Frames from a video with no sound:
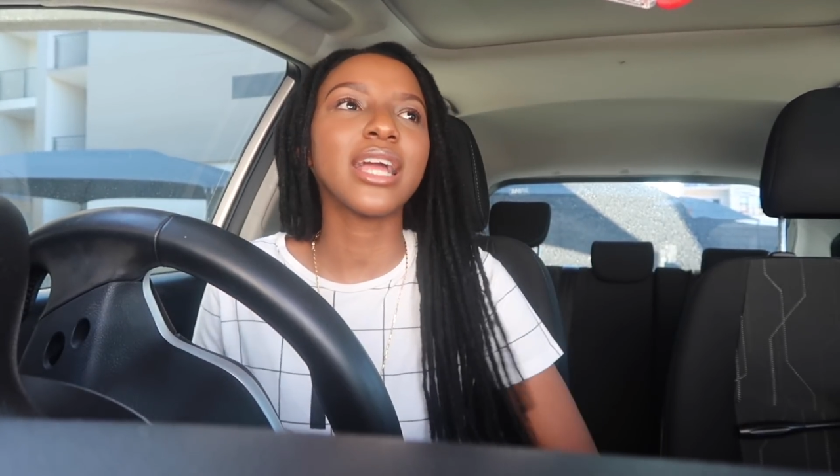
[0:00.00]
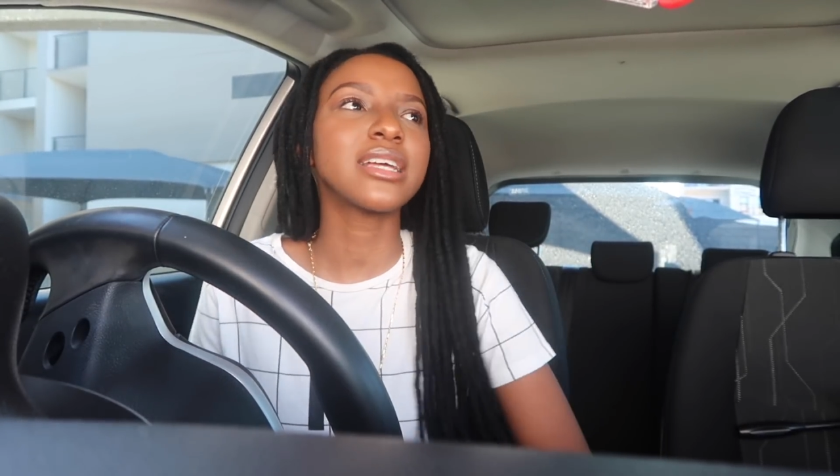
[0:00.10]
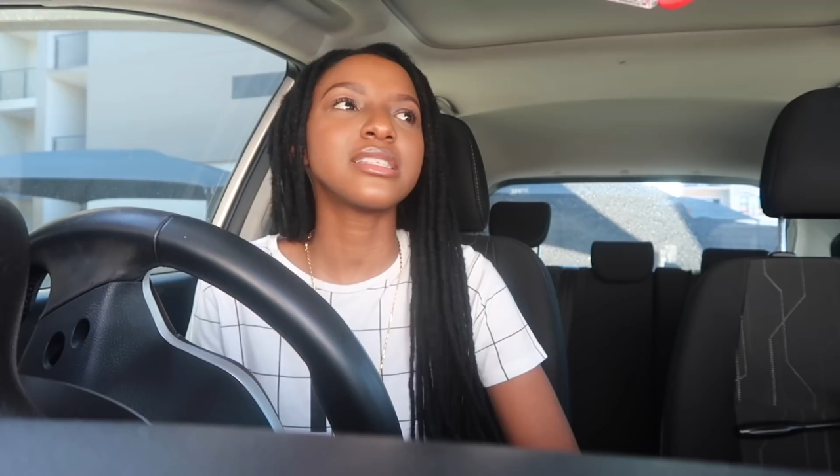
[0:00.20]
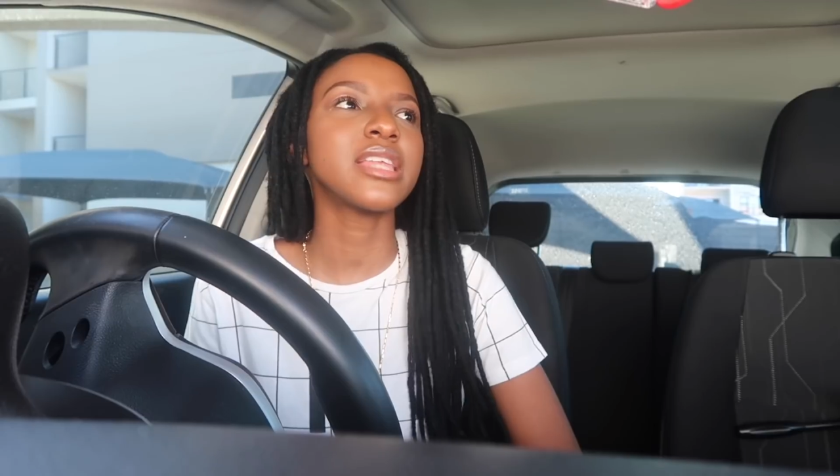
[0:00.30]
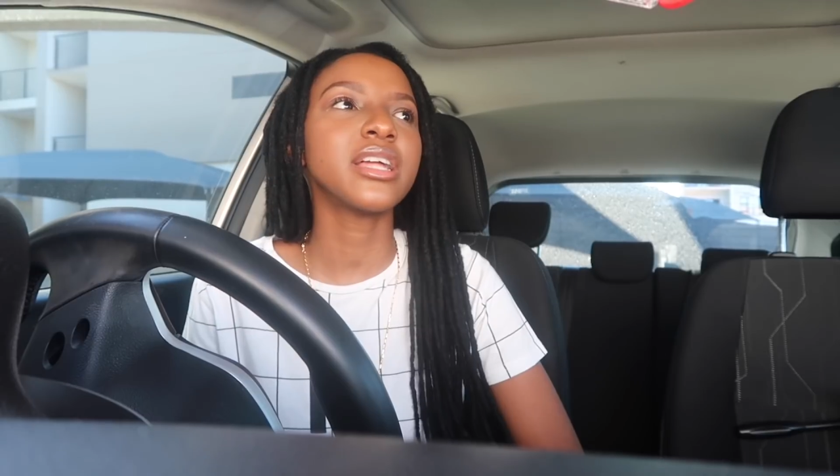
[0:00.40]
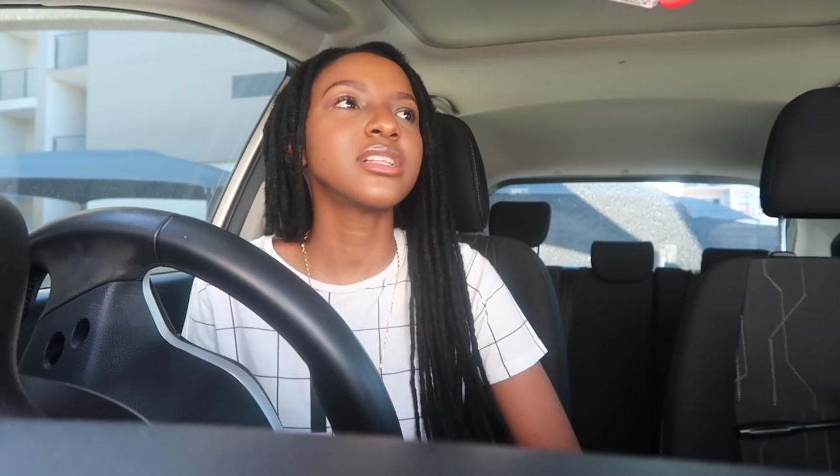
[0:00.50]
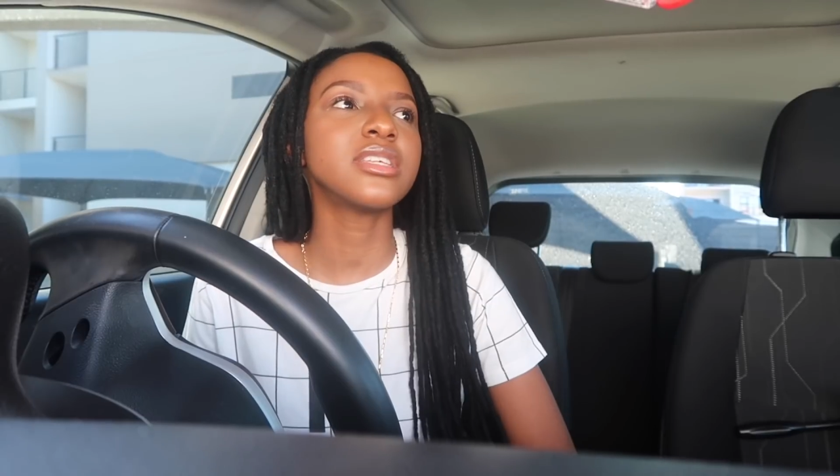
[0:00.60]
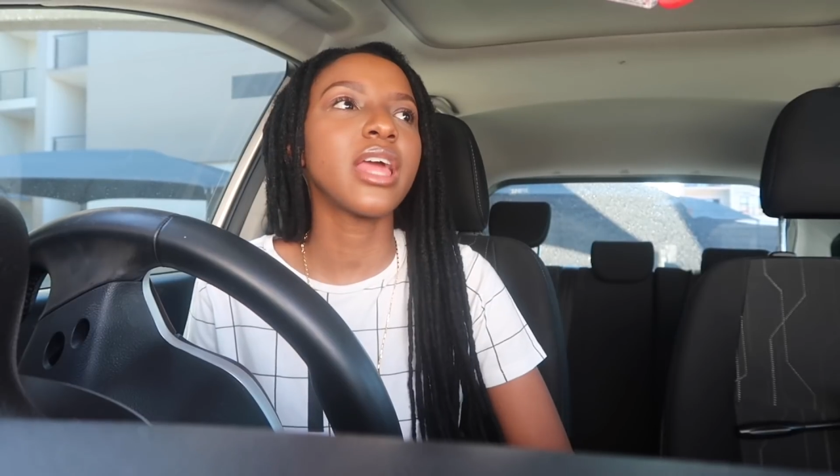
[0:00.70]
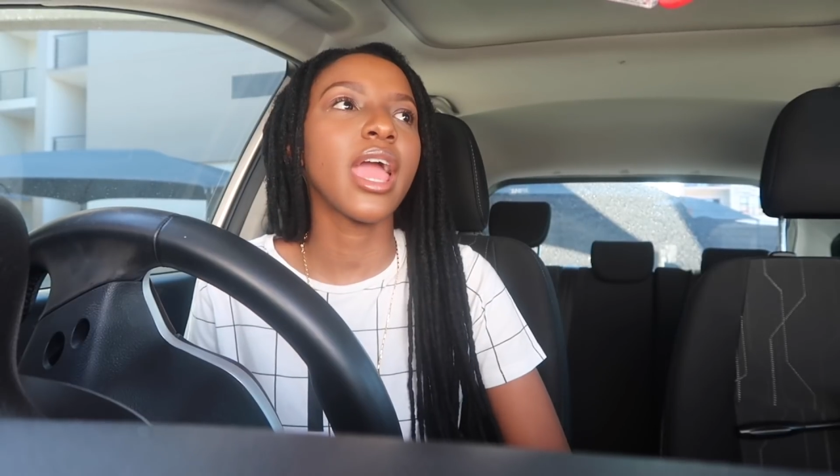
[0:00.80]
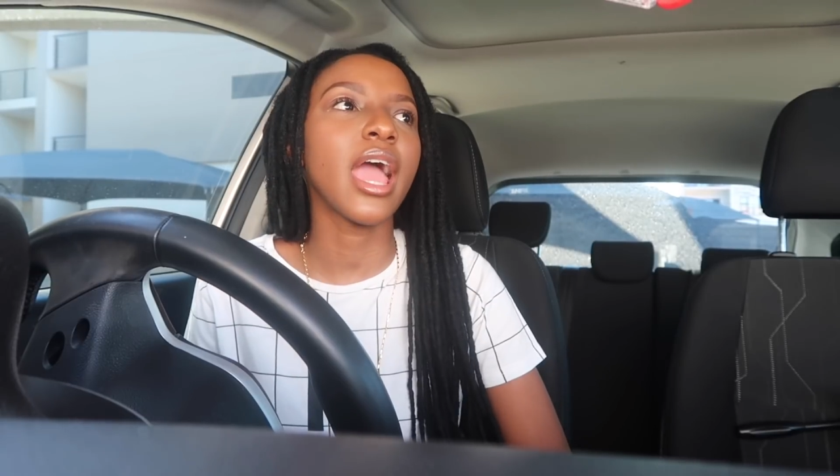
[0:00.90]
like a snail
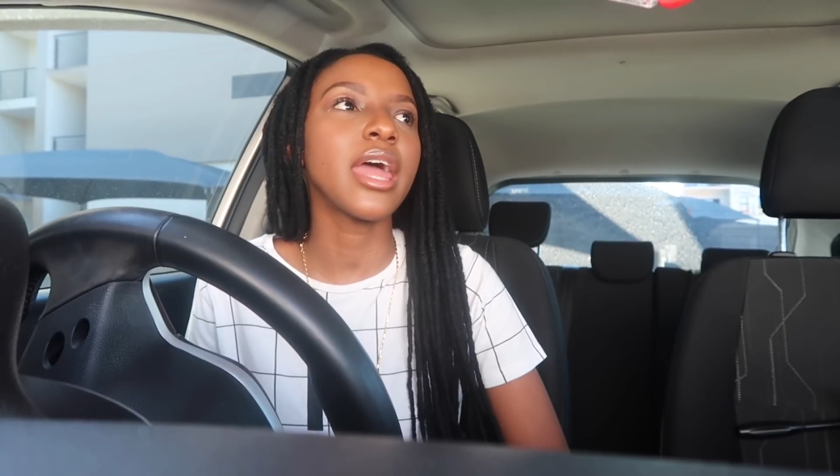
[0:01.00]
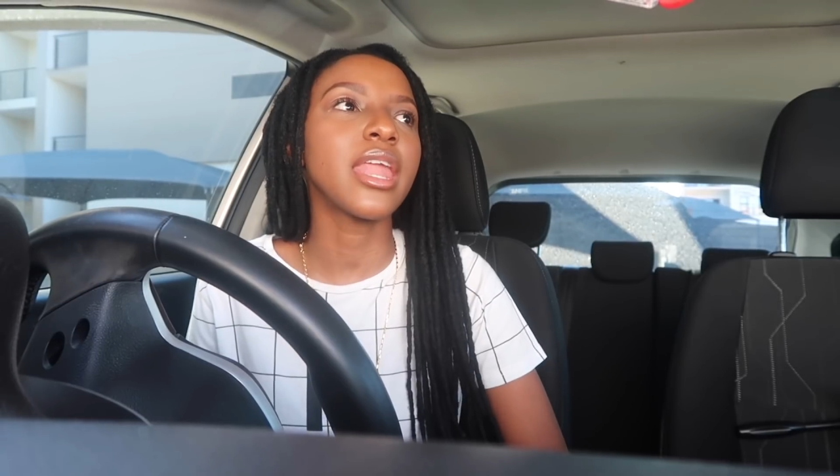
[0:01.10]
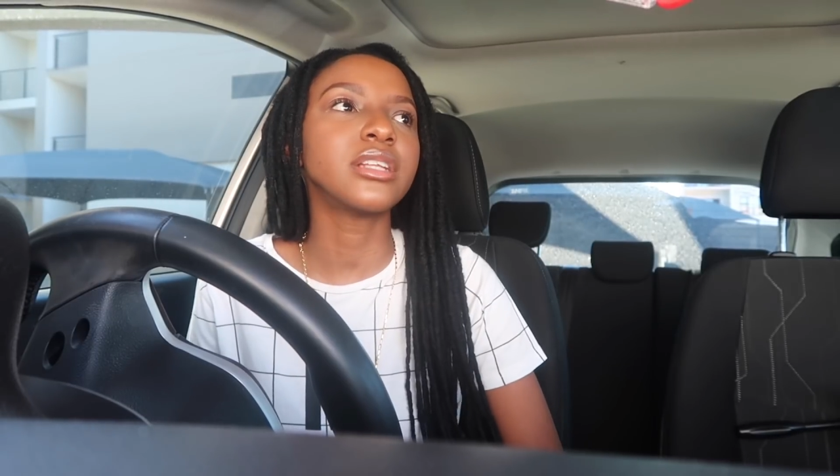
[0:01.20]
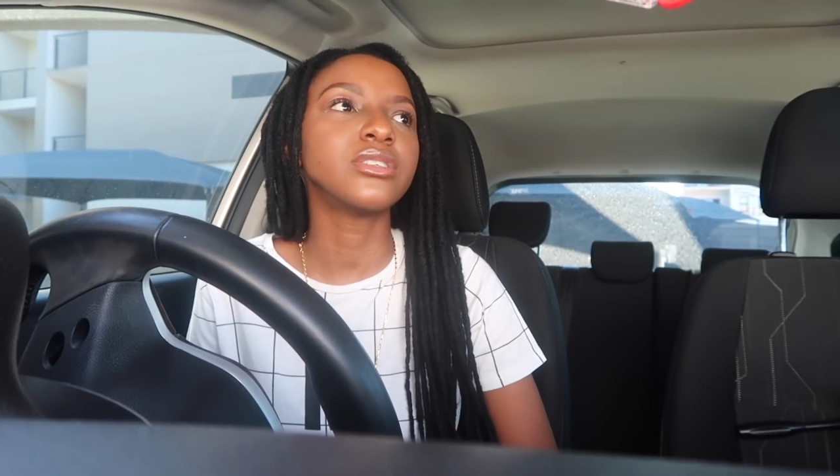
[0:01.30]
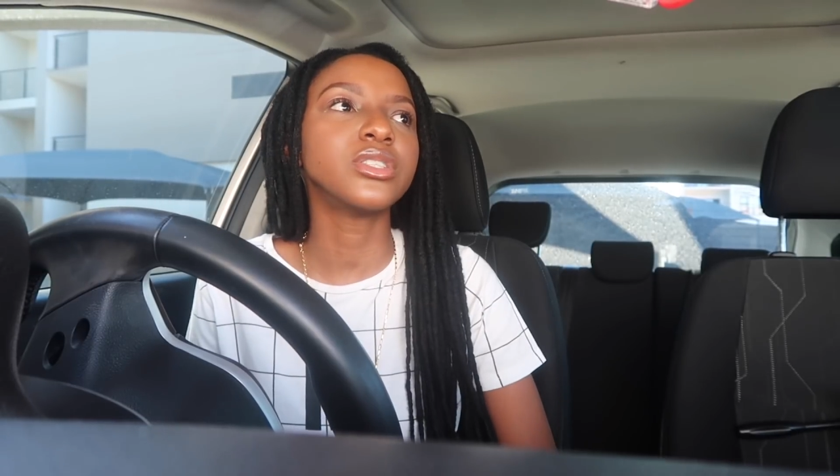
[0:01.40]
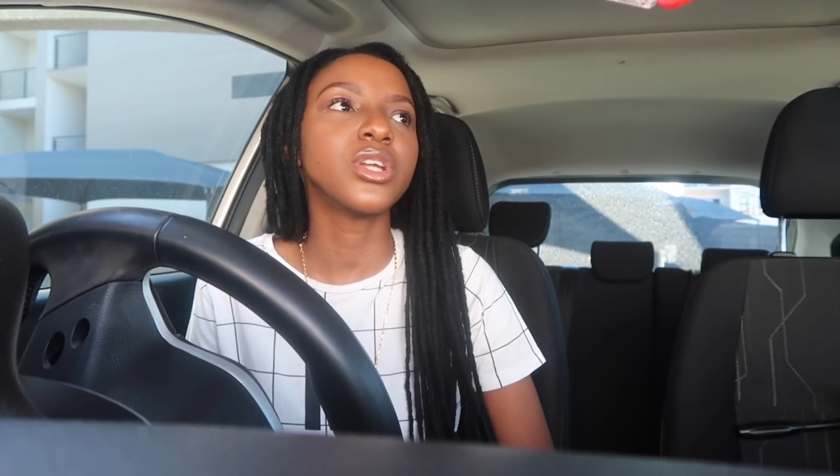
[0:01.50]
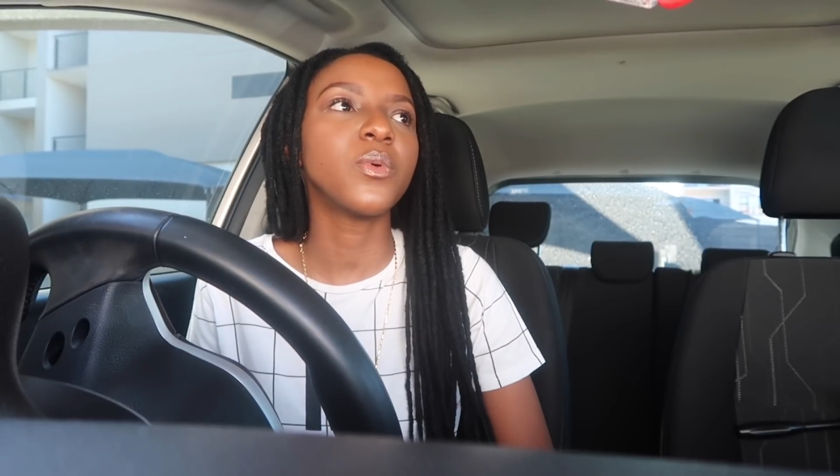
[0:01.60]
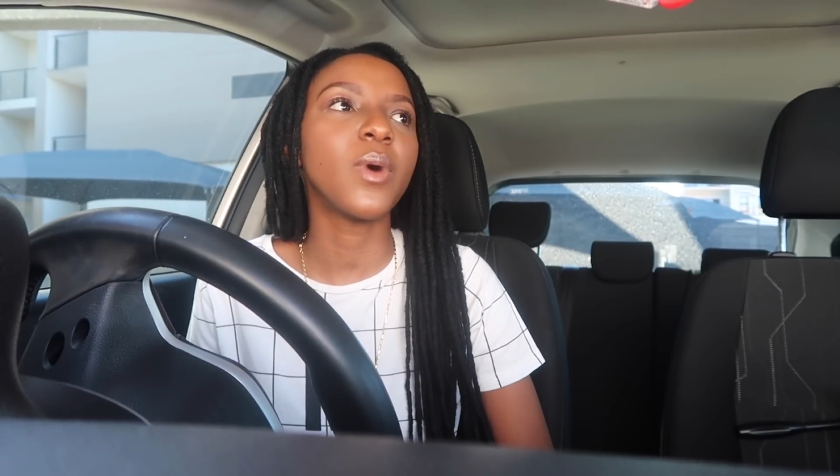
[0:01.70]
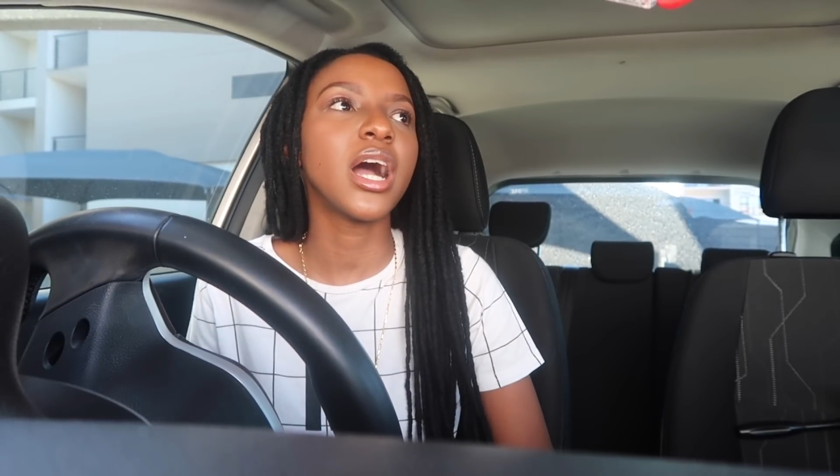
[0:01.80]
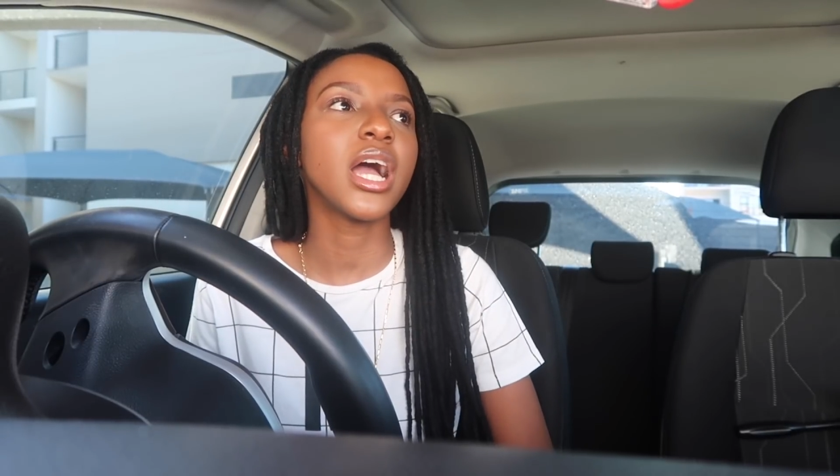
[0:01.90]
today and I don't
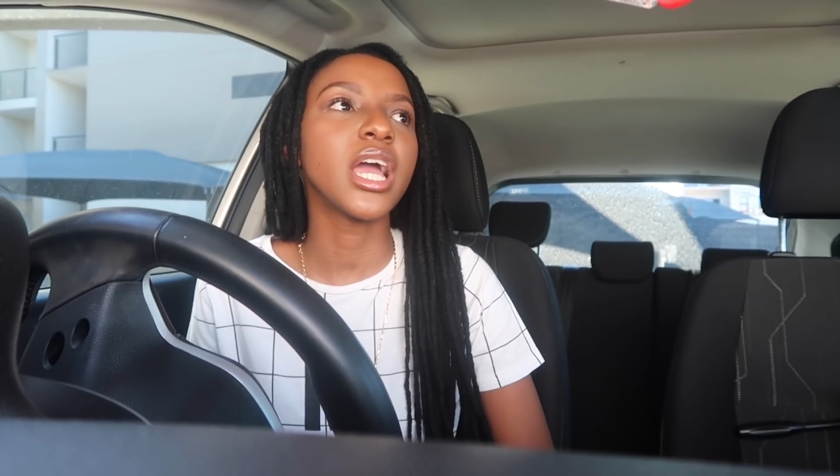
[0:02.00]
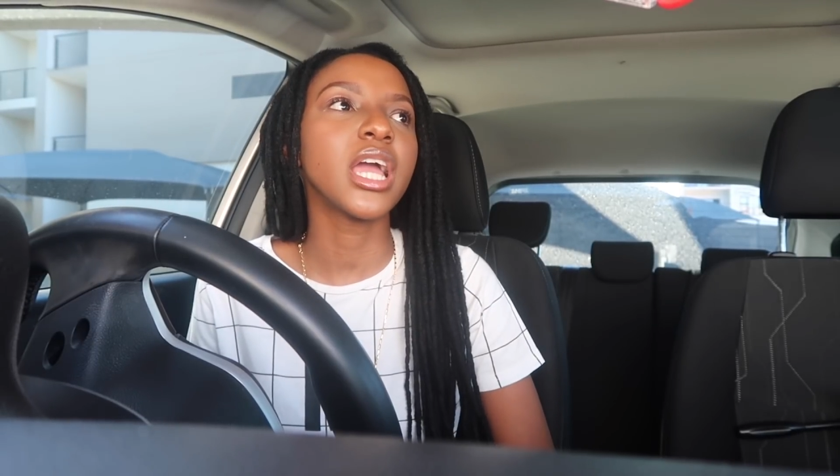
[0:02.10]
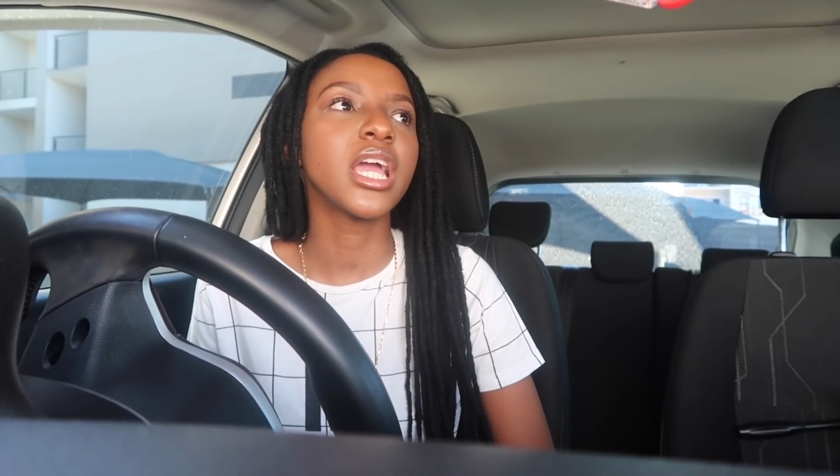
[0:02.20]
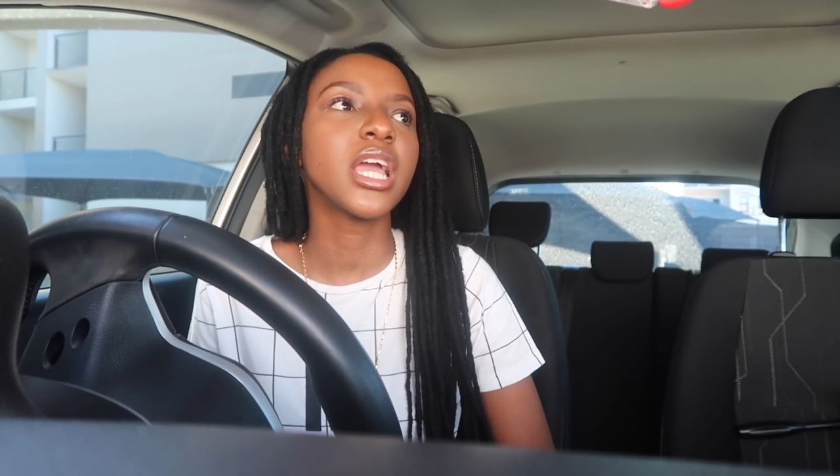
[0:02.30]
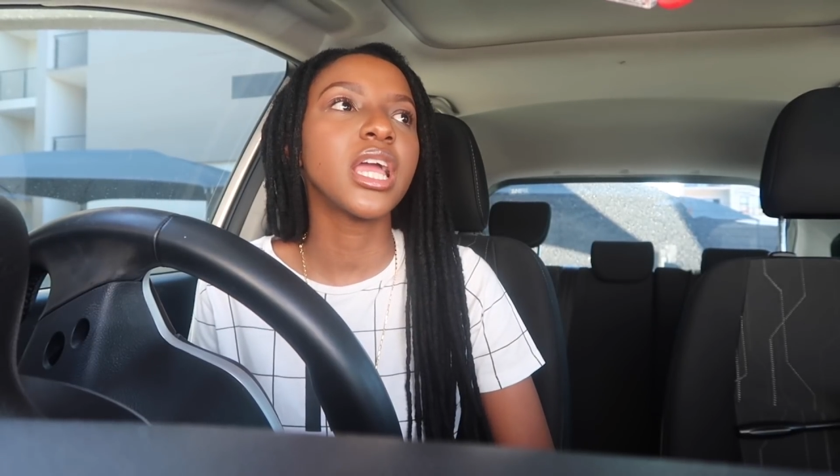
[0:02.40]
know why.